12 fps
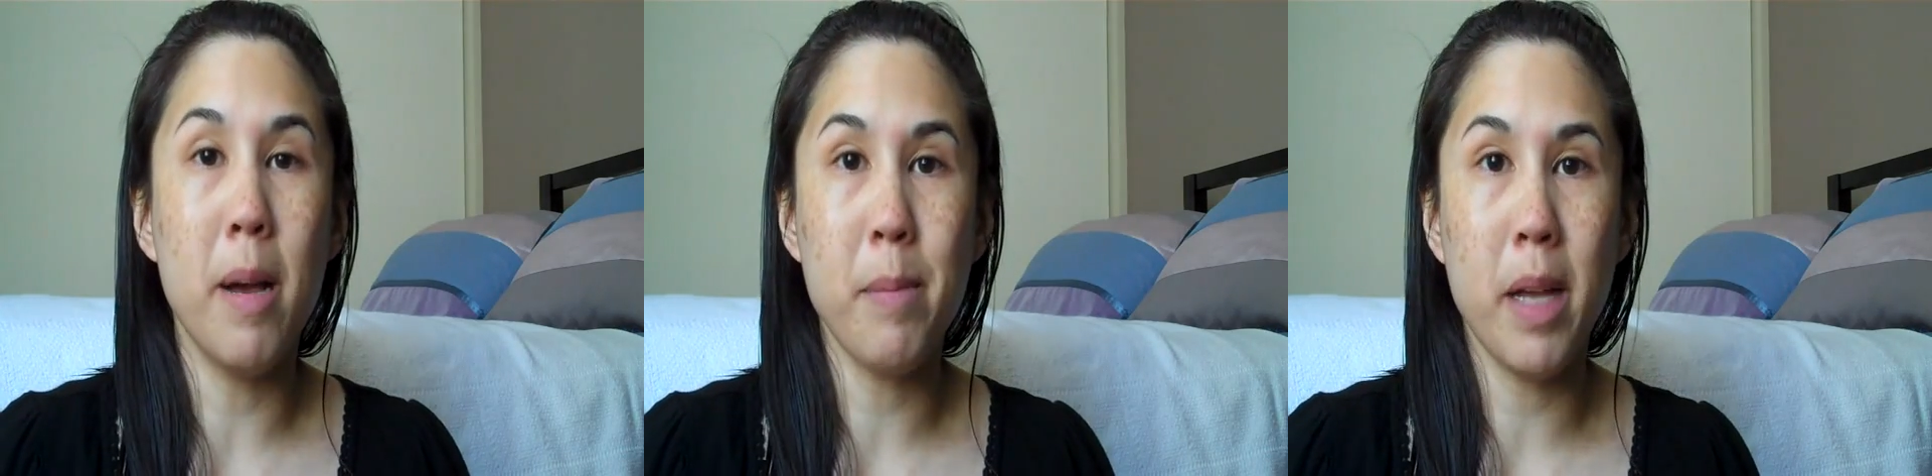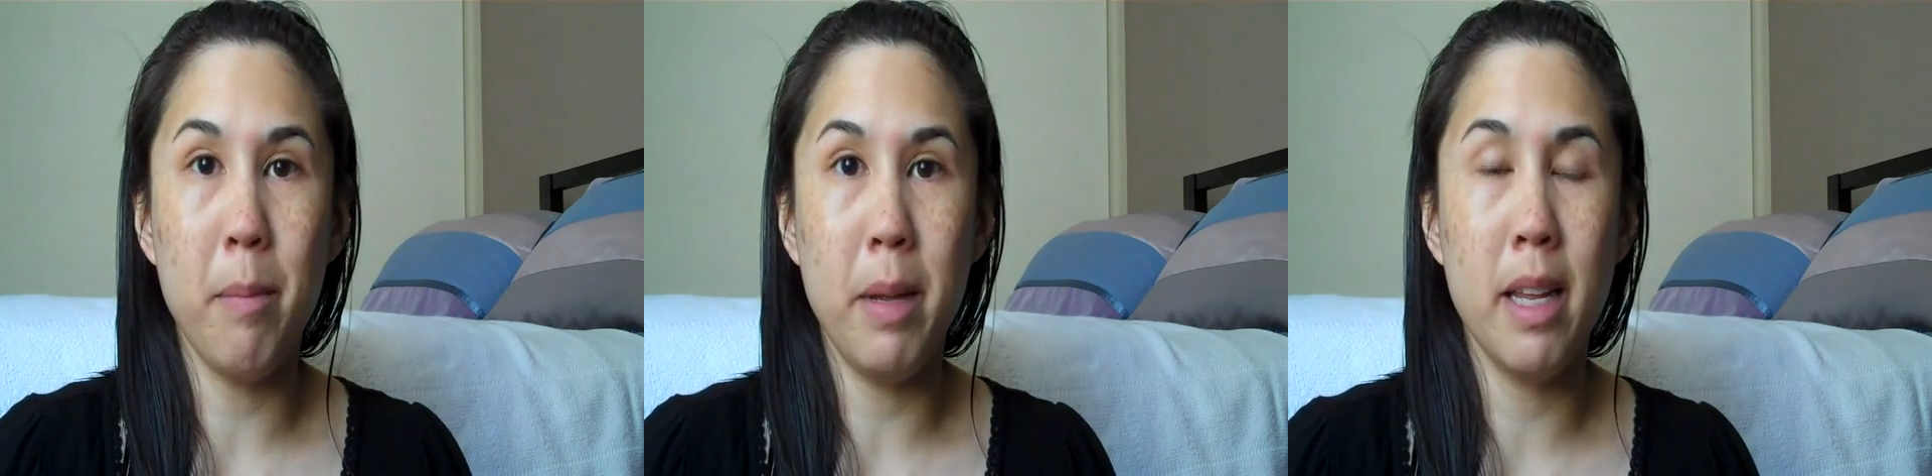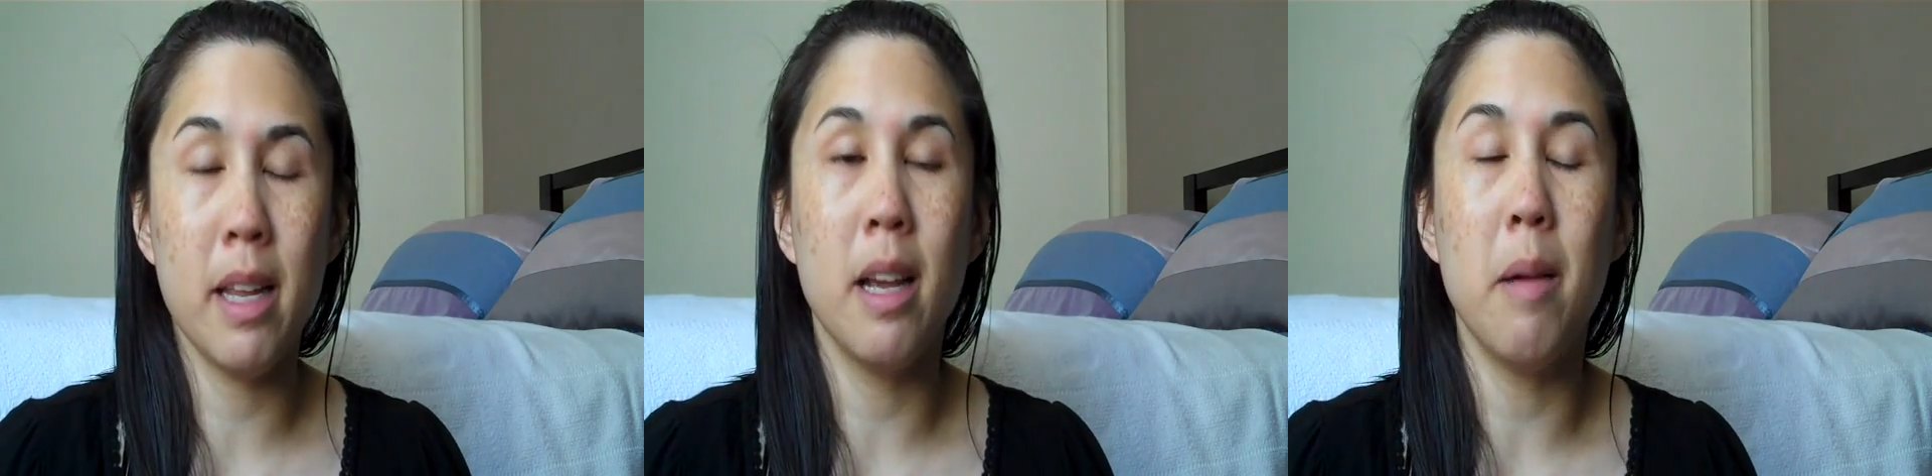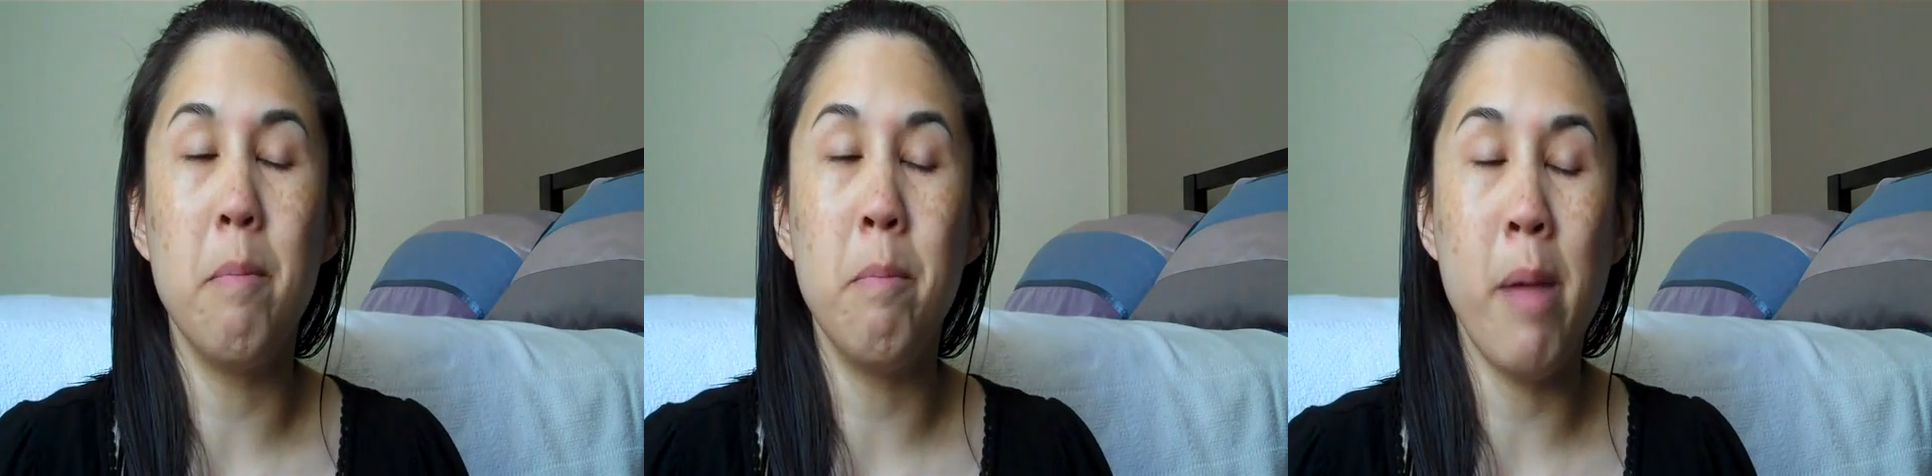upcoming
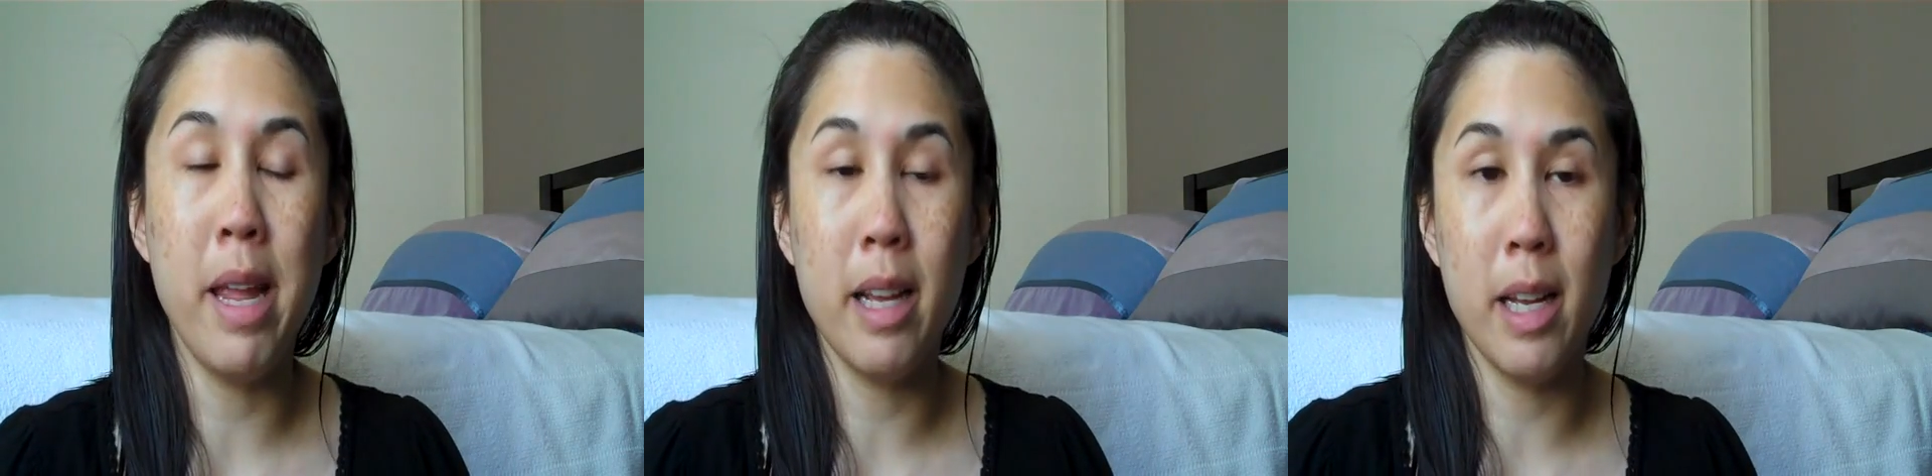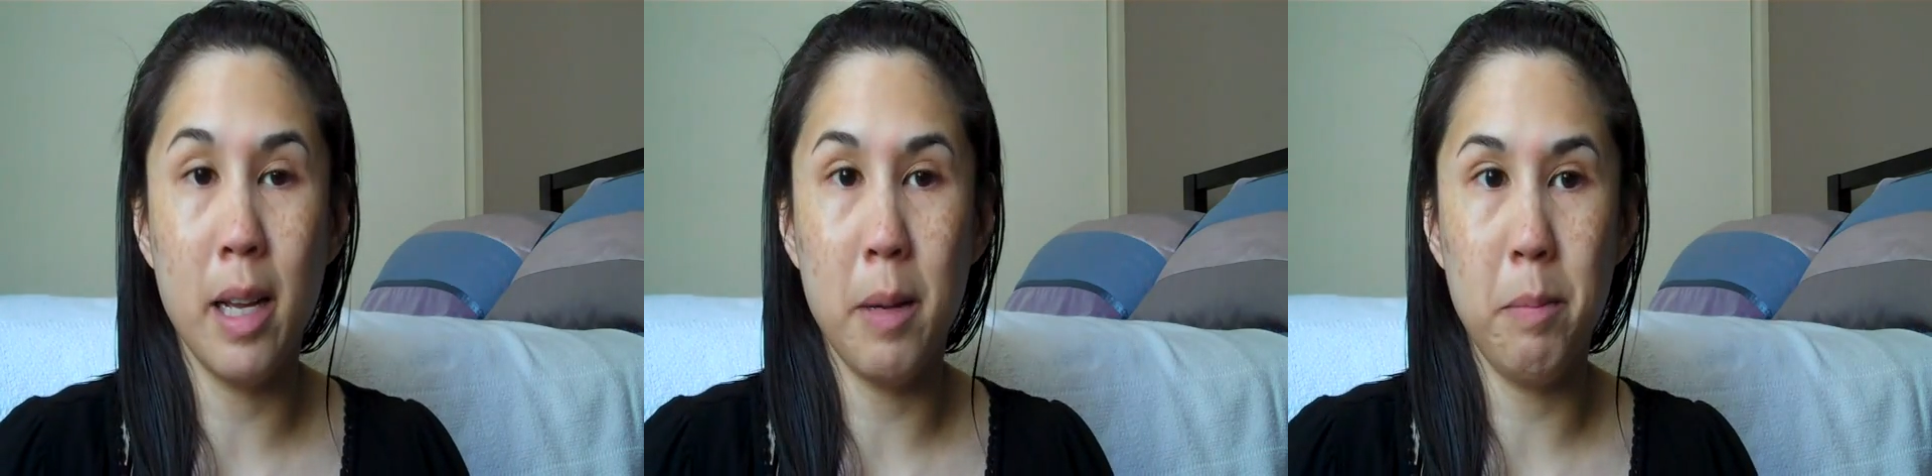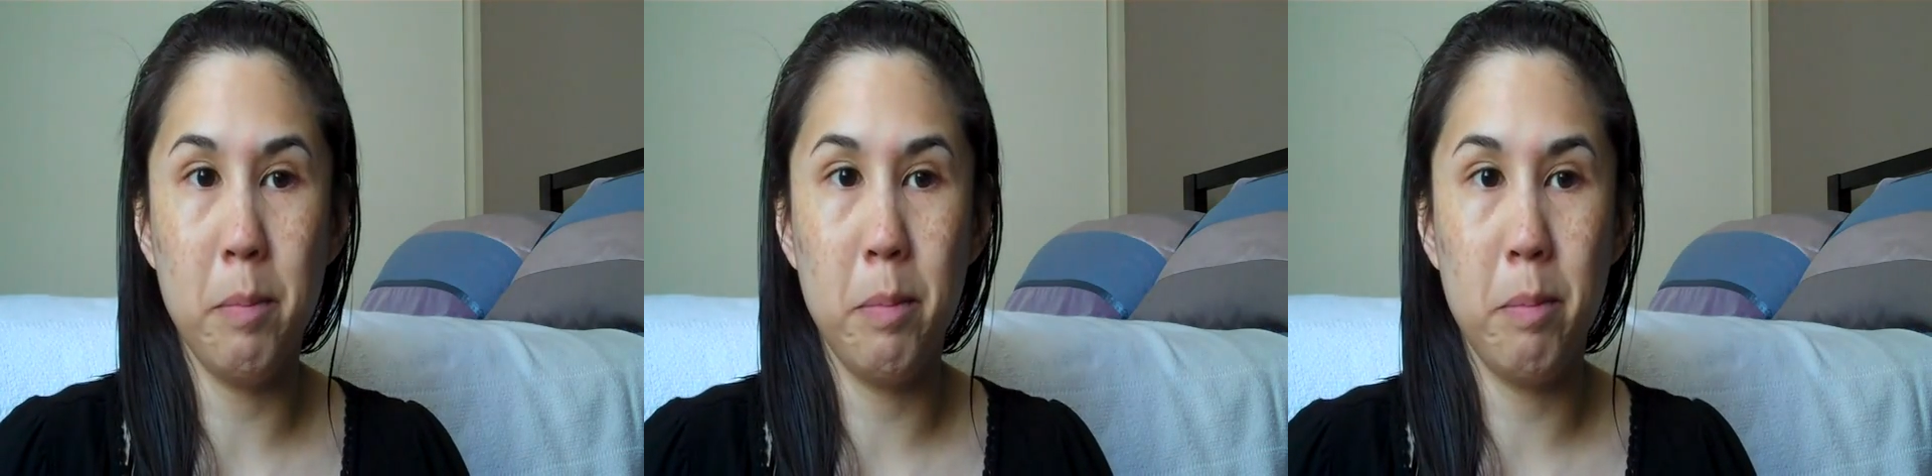makeup